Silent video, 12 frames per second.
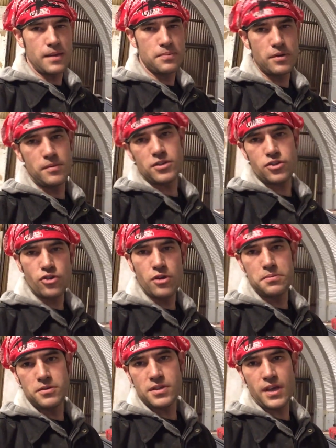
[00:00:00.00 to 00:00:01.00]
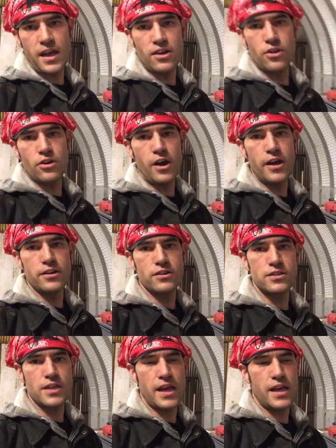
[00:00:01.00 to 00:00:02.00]
pretty much grew up using angle
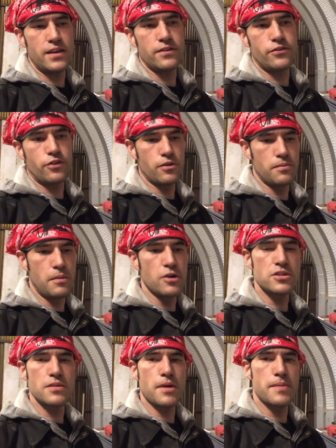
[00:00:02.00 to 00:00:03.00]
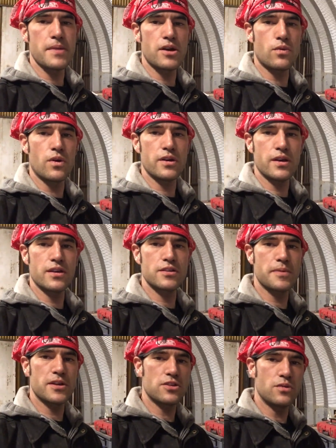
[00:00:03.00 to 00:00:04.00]
grinders, and for most of my metalworking,
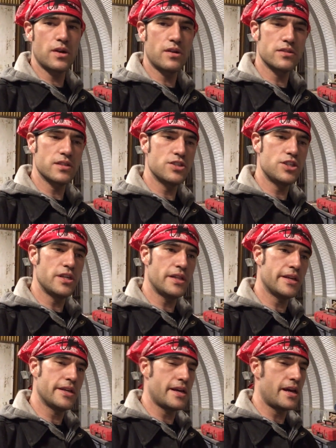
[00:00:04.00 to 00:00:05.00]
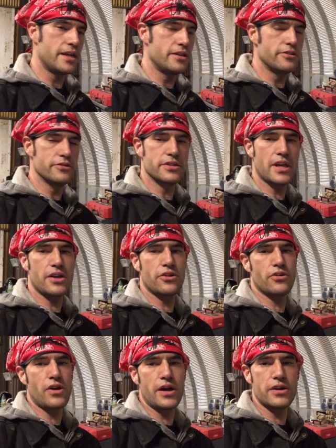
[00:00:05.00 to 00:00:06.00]
especially when I was in Chile, I used angle
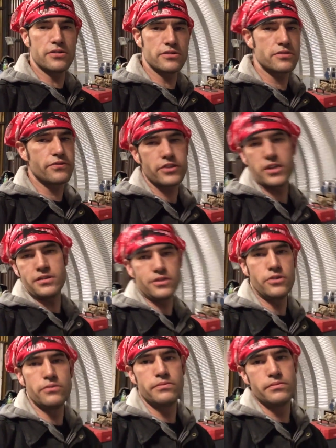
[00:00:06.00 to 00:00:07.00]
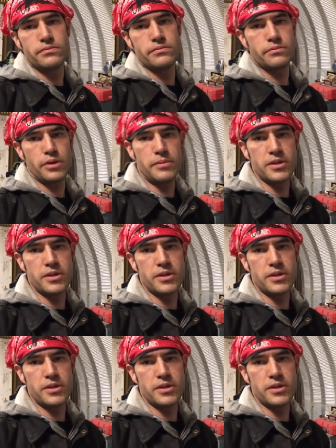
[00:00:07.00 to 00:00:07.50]
grinders to do pretty